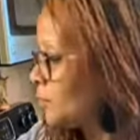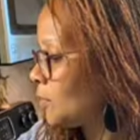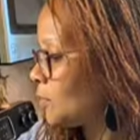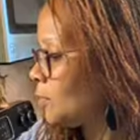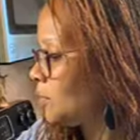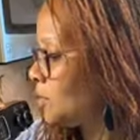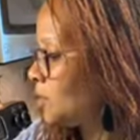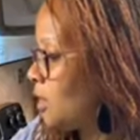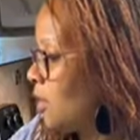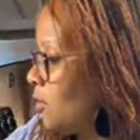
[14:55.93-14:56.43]

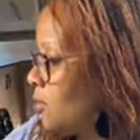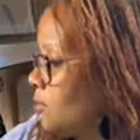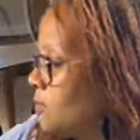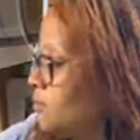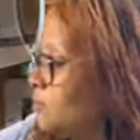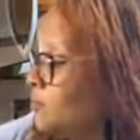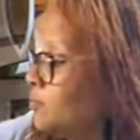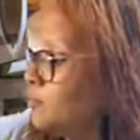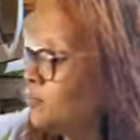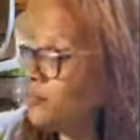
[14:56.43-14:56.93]
so
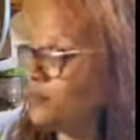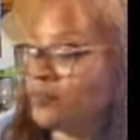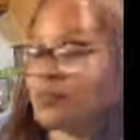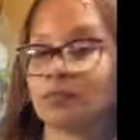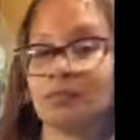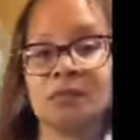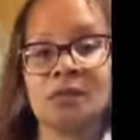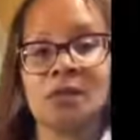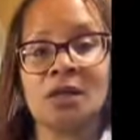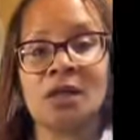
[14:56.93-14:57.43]

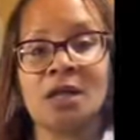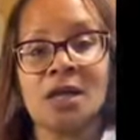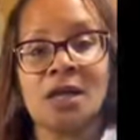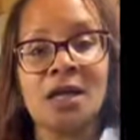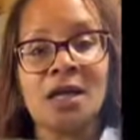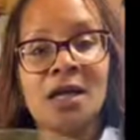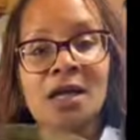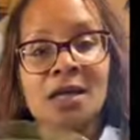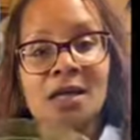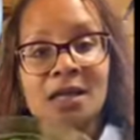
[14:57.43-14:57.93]

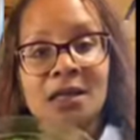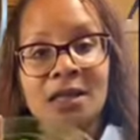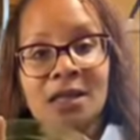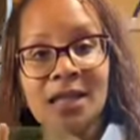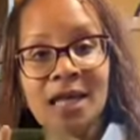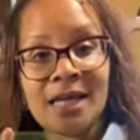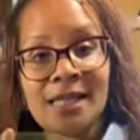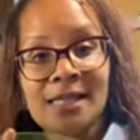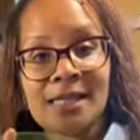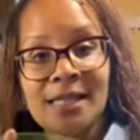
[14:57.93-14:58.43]

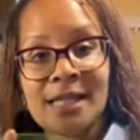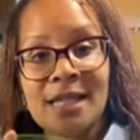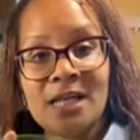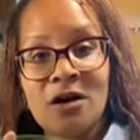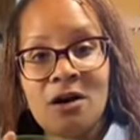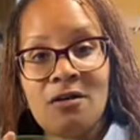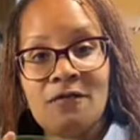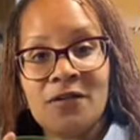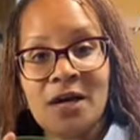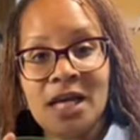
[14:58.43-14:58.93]
let's get our
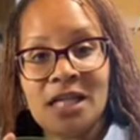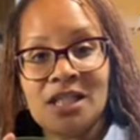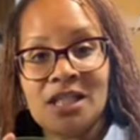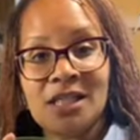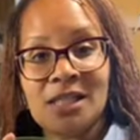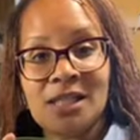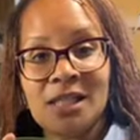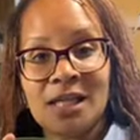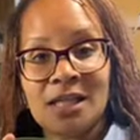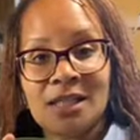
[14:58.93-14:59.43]
veggies
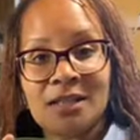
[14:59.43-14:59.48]
in.